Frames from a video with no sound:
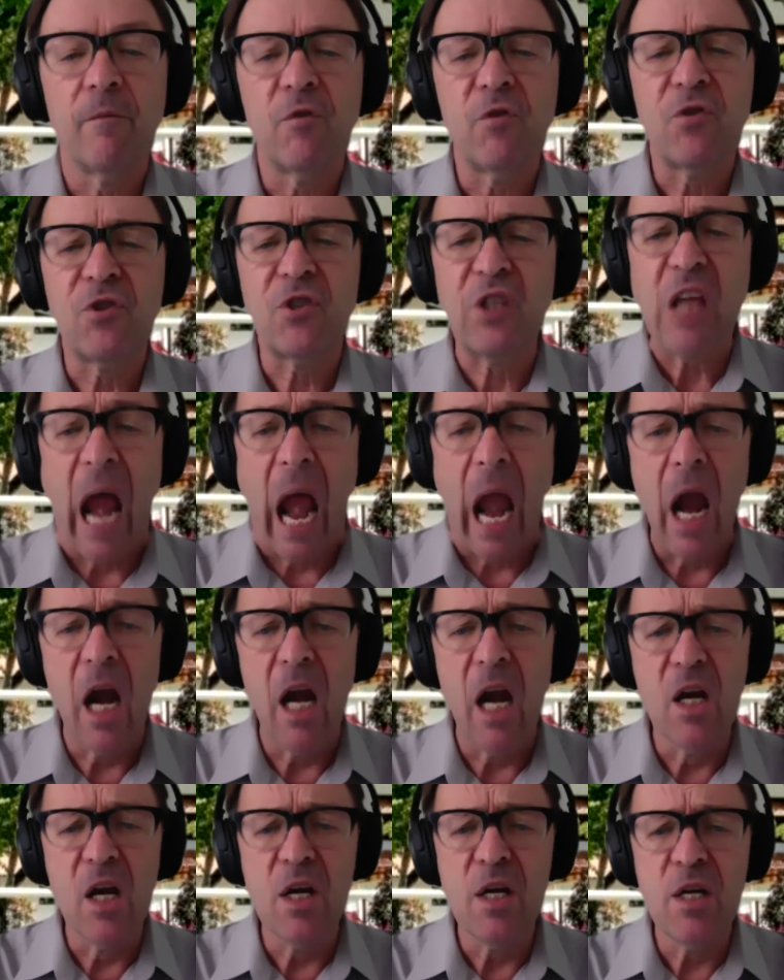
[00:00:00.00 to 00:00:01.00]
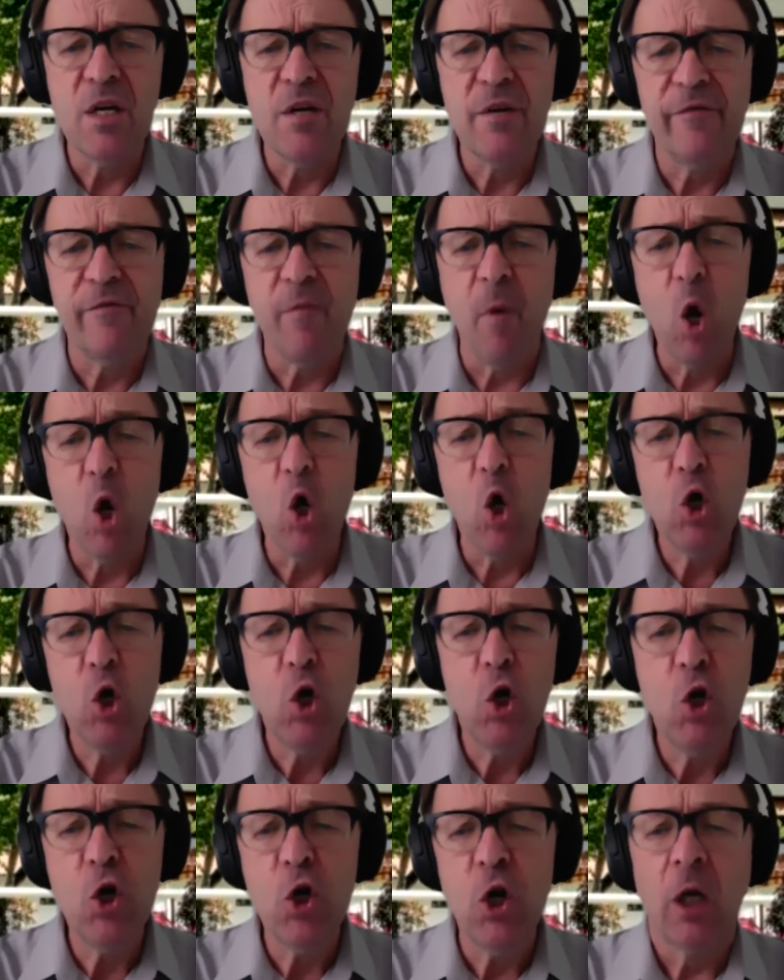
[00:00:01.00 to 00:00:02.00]
"Save
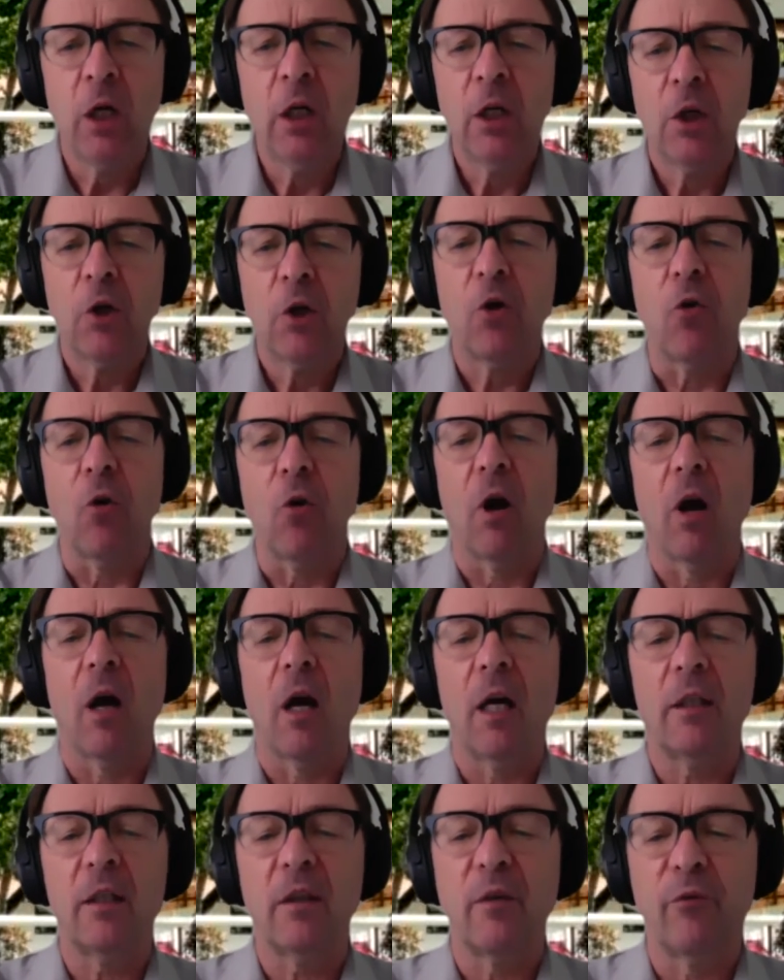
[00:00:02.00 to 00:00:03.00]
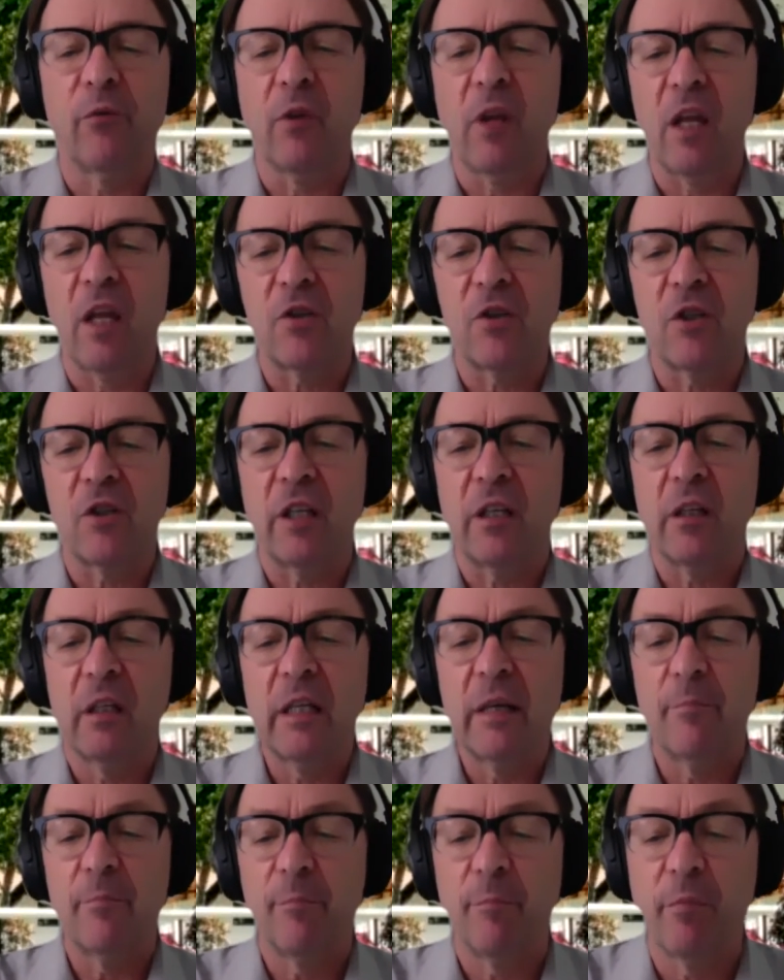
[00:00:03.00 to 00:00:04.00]
me!" cried the flesh
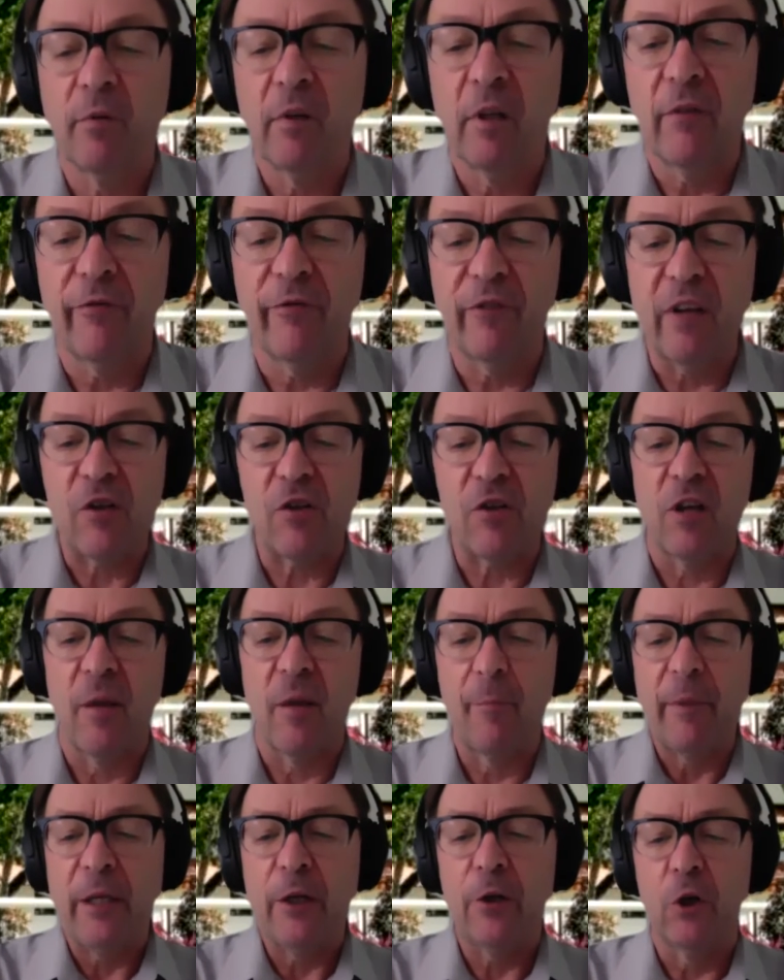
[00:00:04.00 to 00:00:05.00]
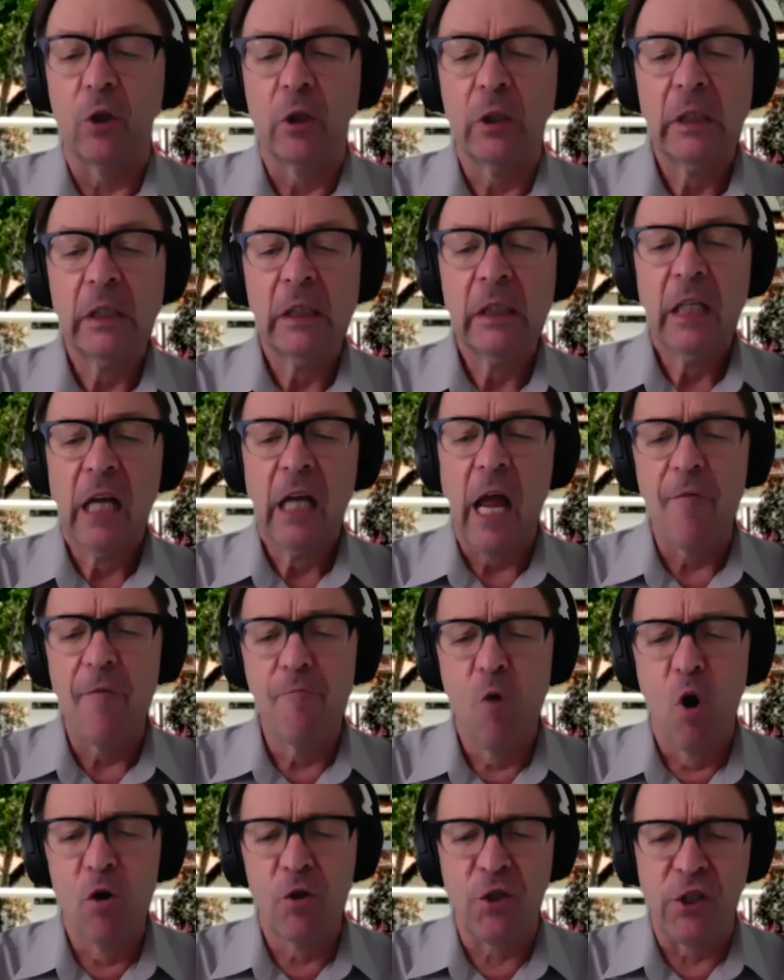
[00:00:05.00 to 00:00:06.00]
lump eater.
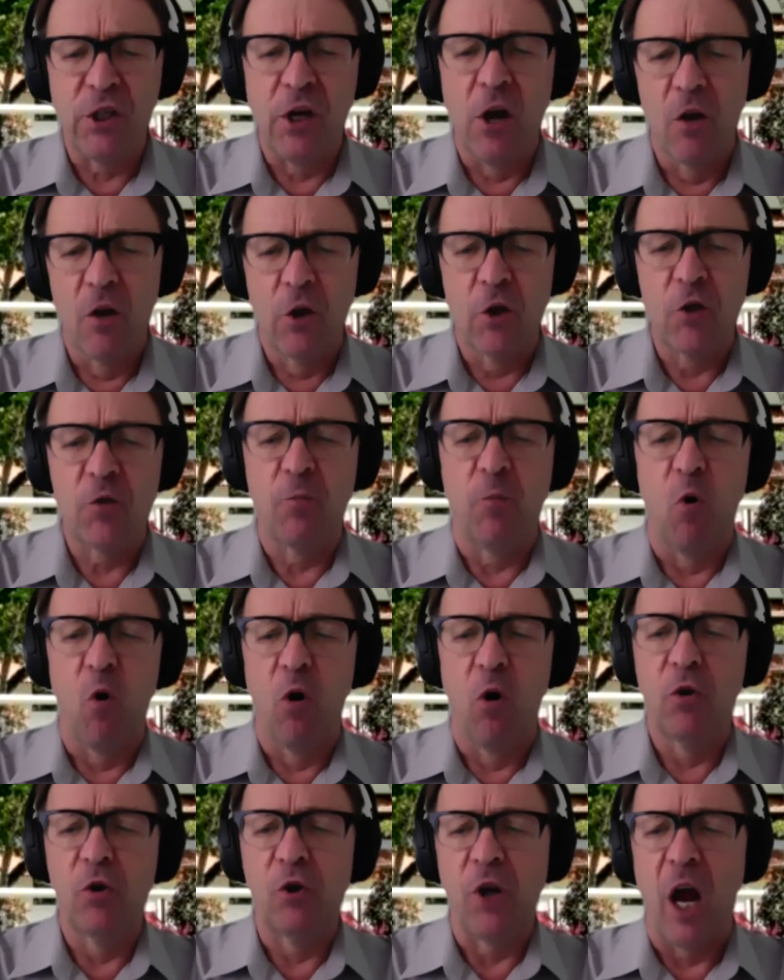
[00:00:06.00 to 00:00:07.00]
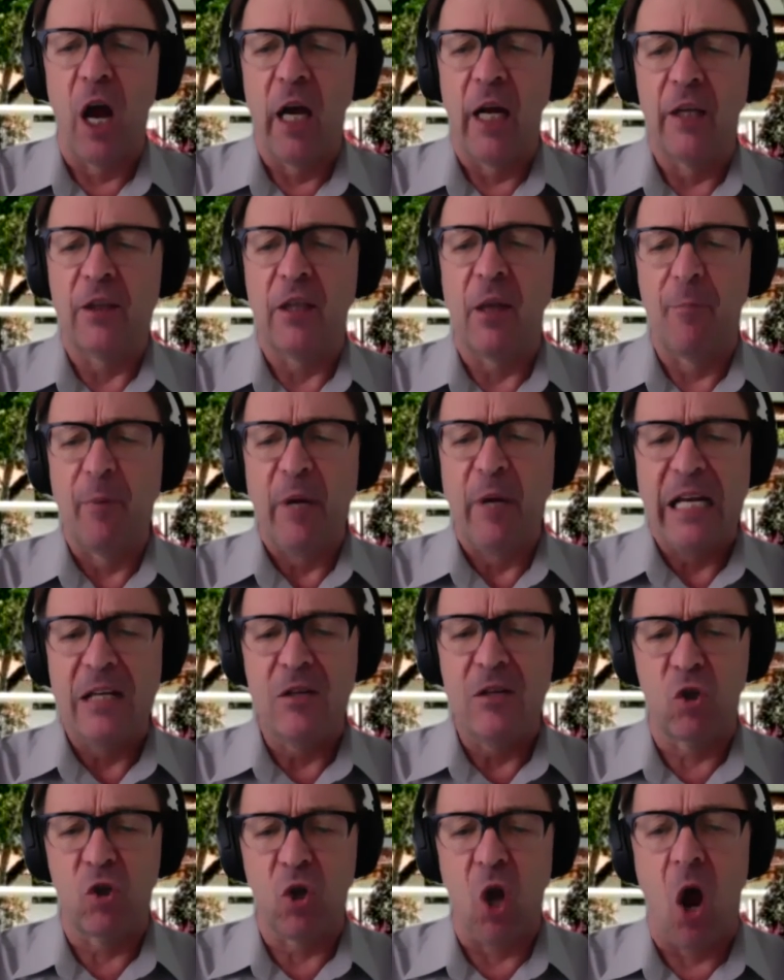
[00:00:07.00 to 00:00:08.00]
"Have mercy on this poor giant, the
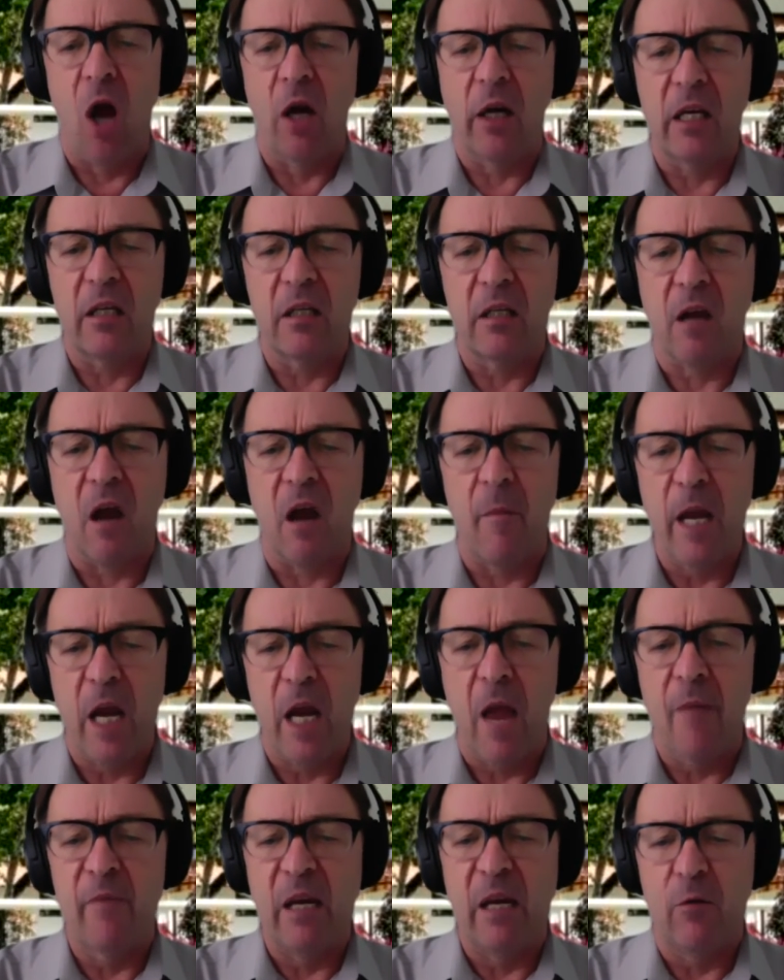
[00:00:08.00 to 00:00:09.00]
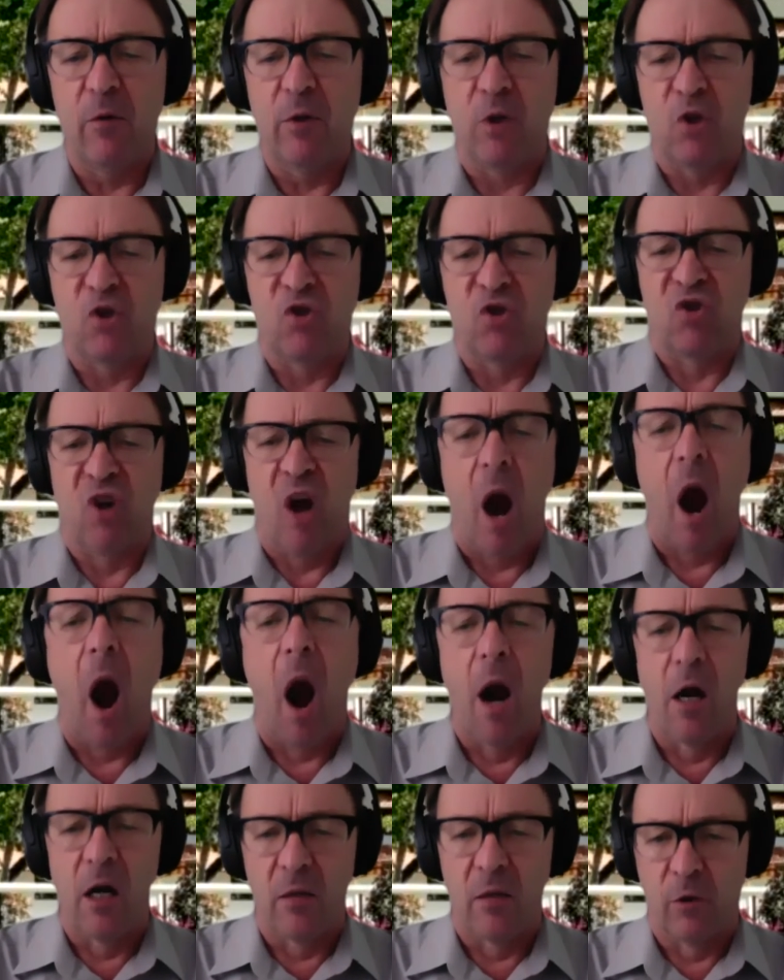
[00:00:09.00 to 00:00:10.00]
beanstalk. He's coming at me with his
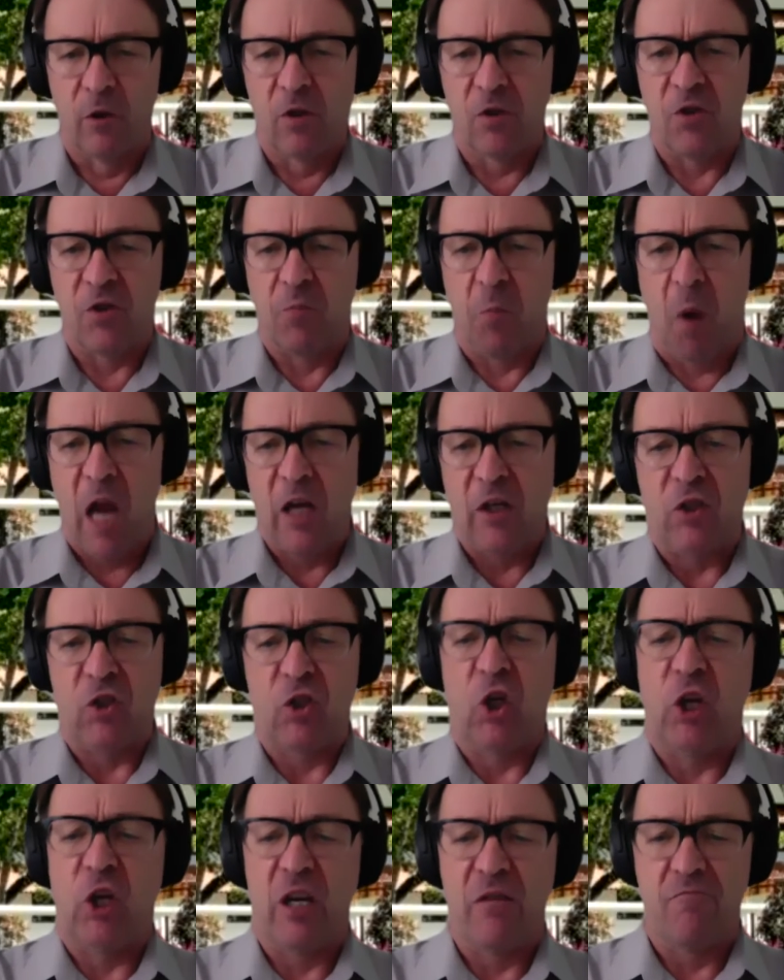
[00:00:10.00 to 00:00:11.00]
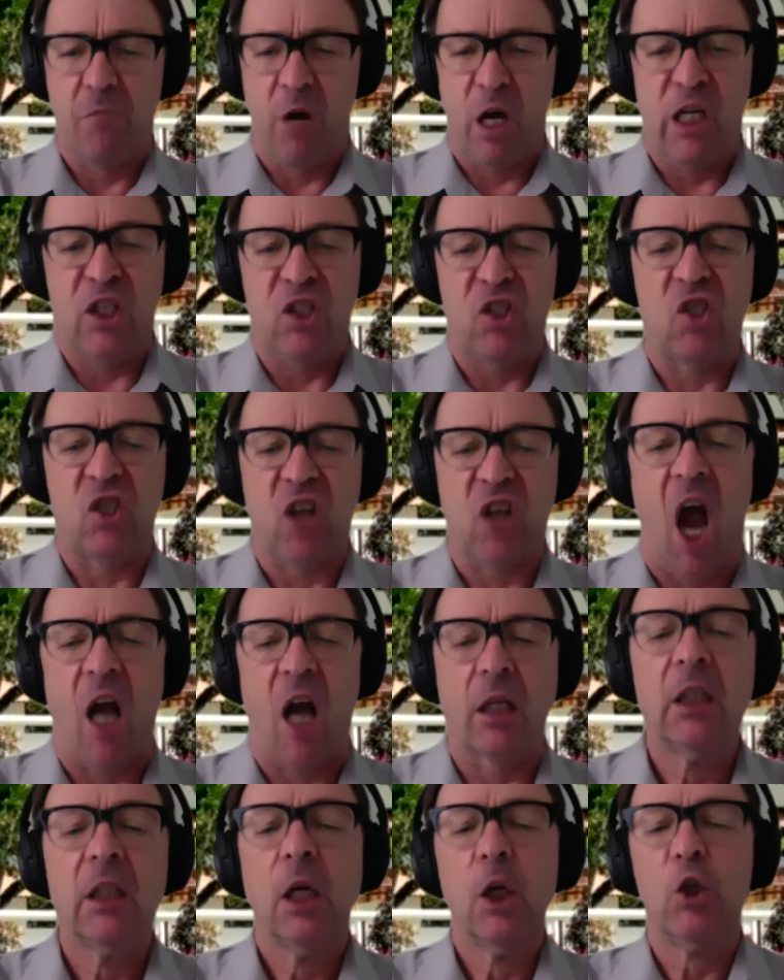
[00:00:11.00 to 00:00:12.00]
terrible spike-sticking beanstalk.